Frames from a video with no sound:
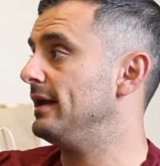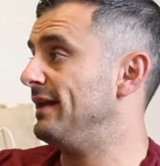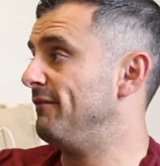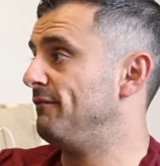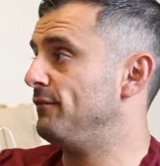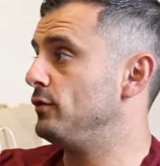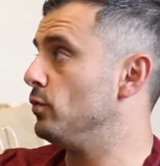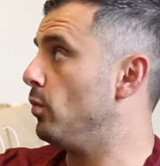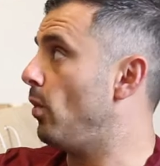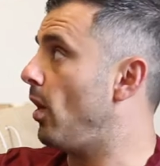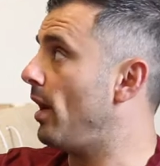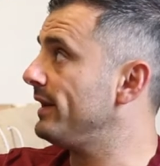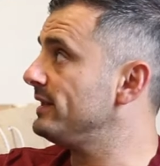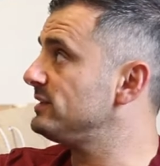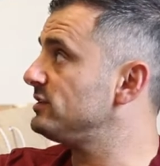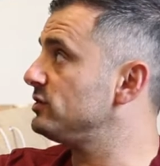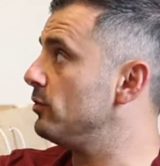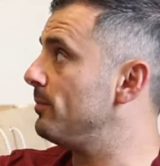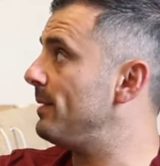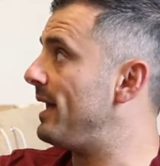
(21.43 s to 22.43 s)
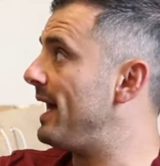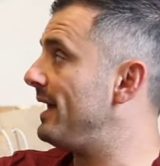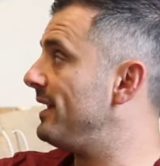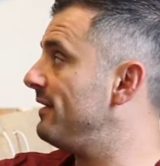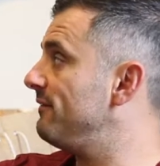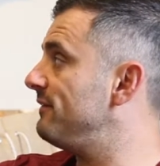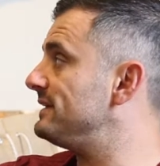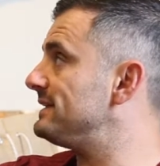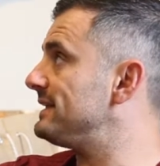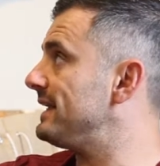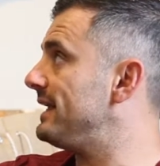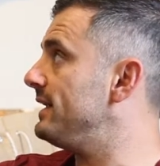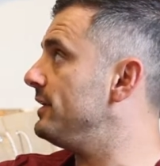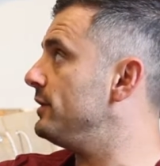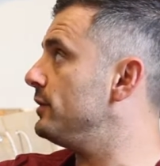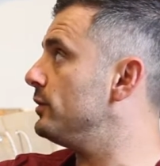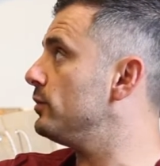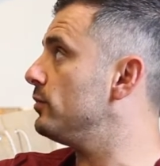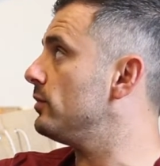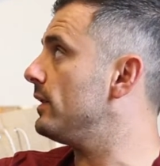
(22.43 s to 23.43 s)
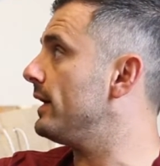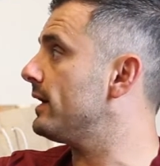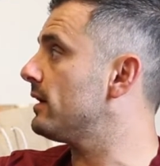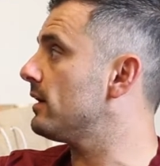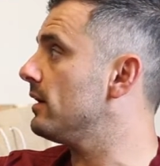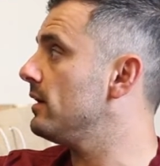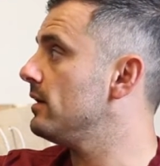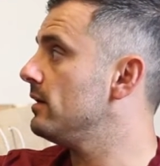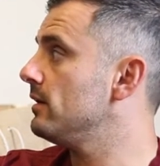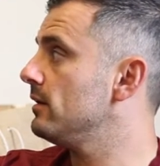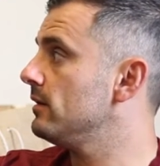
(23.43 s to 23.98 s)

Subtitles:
If you want it so bad, if it's in you, like,